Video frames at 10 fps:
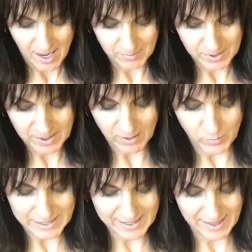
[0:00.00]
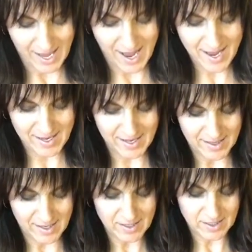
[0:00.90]
I'm just gonna whisk that
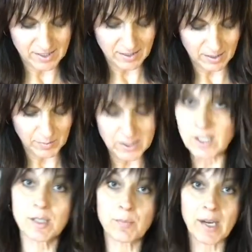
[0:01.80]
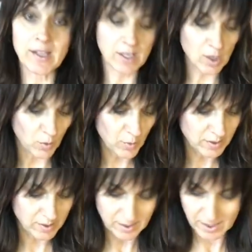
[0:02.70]
in there just a little bit just to break the
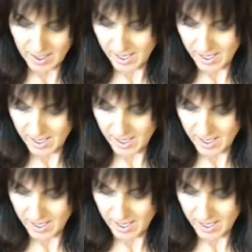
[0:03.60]
yolks.